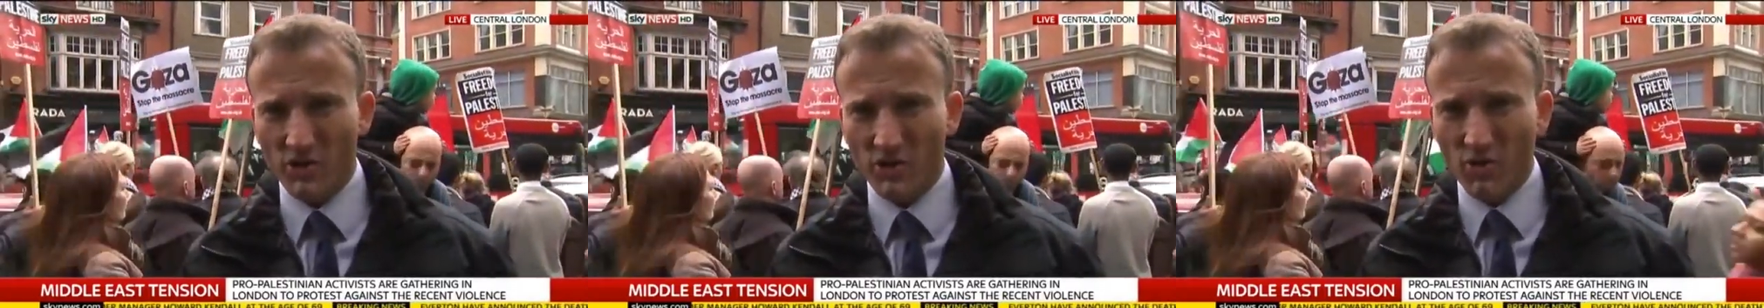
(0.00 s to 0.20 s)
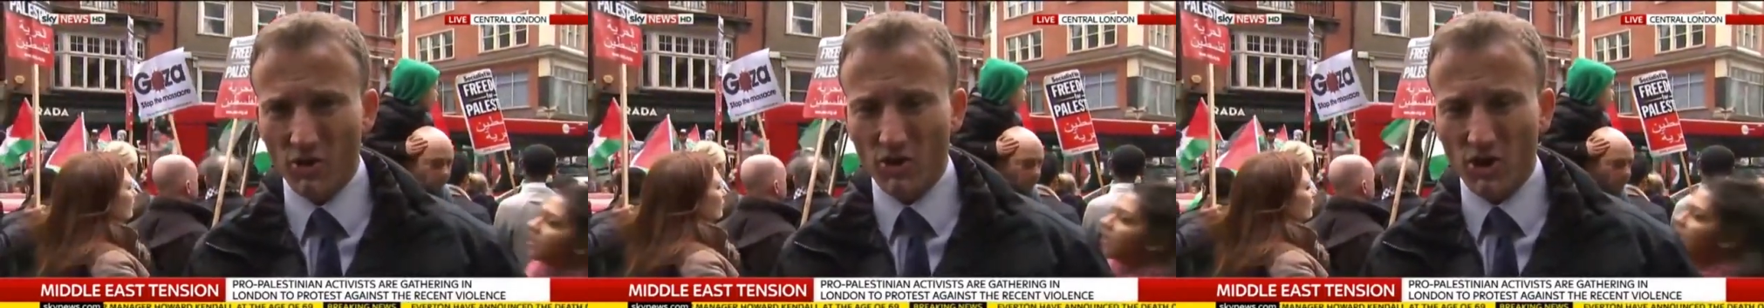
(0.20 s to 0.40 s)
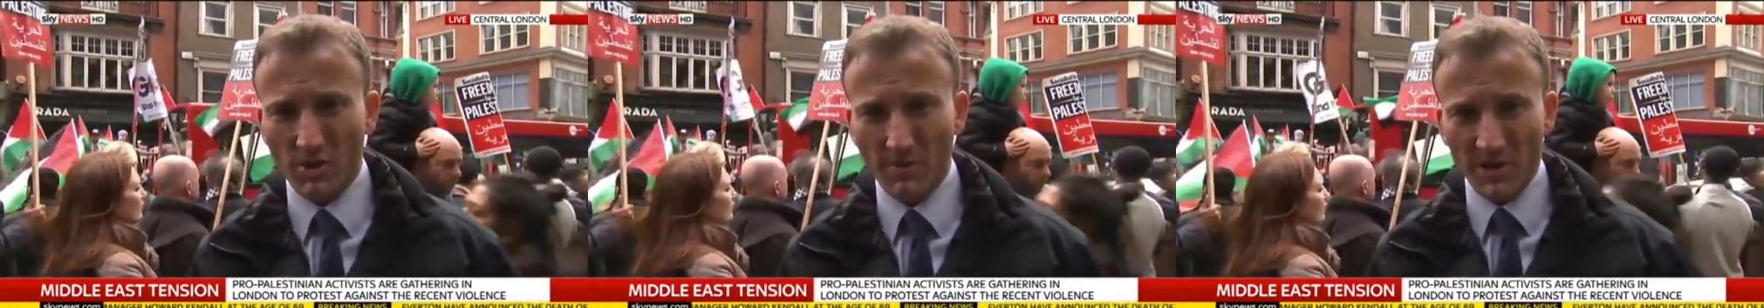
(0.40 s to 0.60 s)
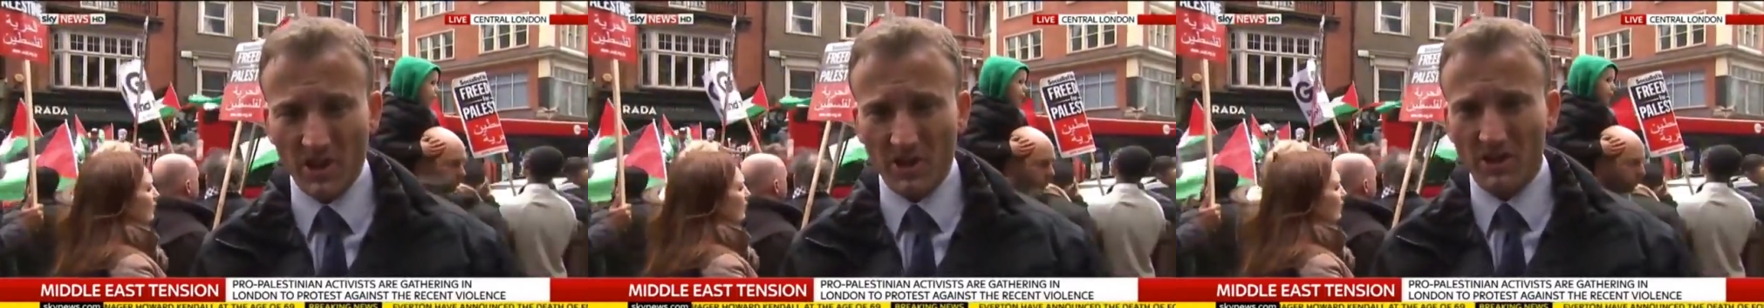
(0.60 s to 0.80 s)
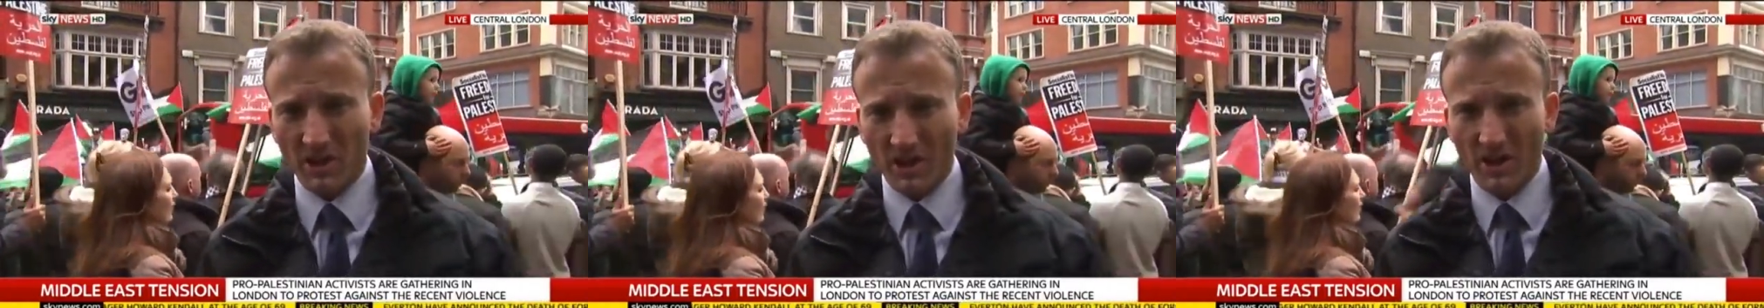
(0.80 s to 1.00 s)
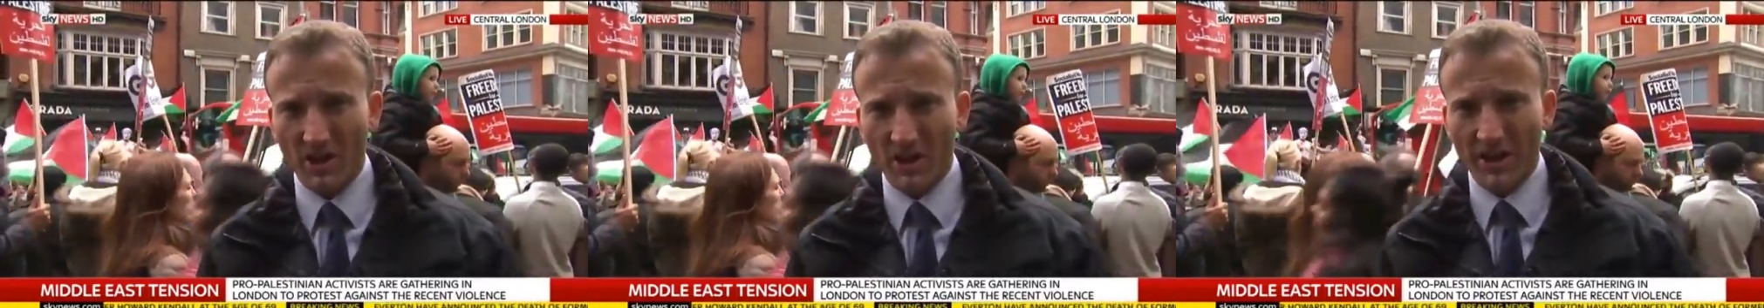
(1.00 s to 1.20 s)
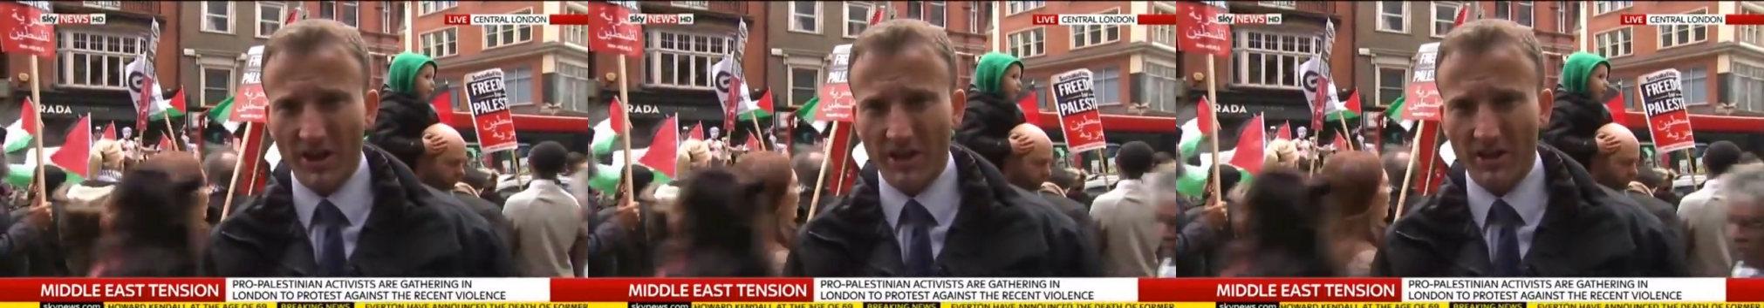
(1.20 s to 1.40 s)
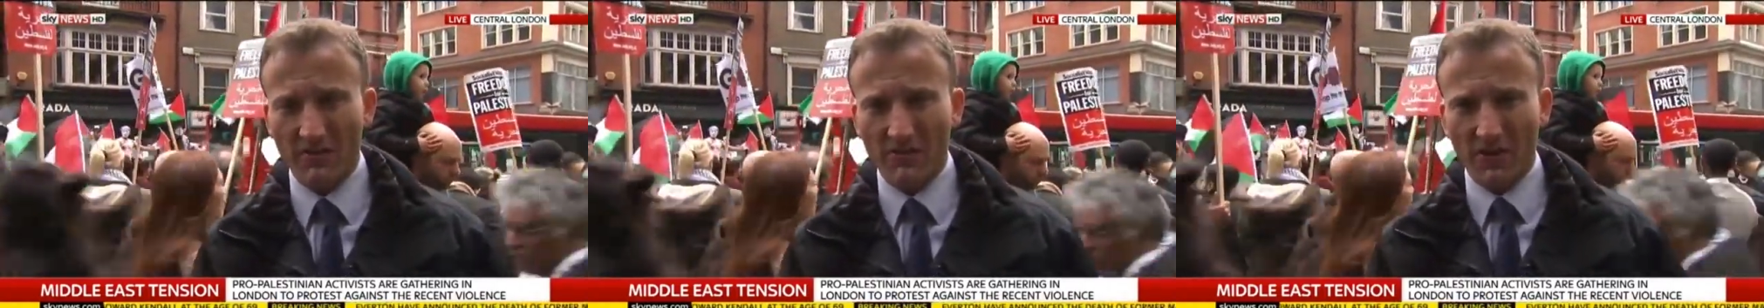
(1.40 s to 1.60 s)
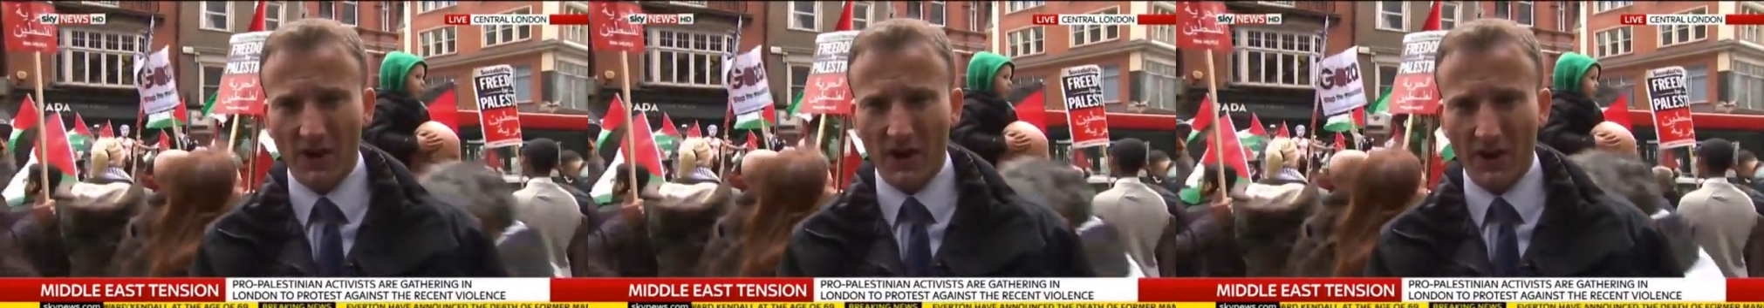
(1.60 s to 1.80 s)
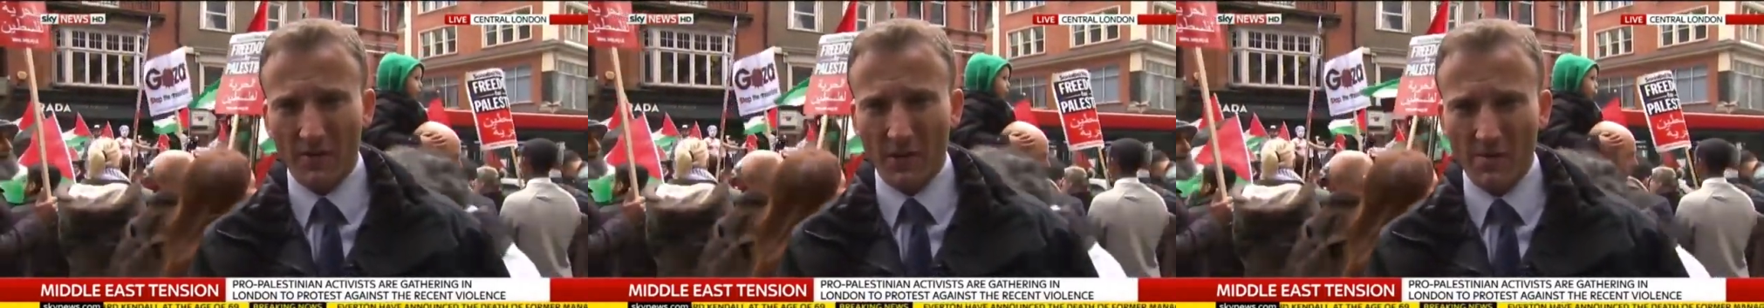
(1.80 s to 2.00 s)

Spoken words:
Jerusalem is a third intifada.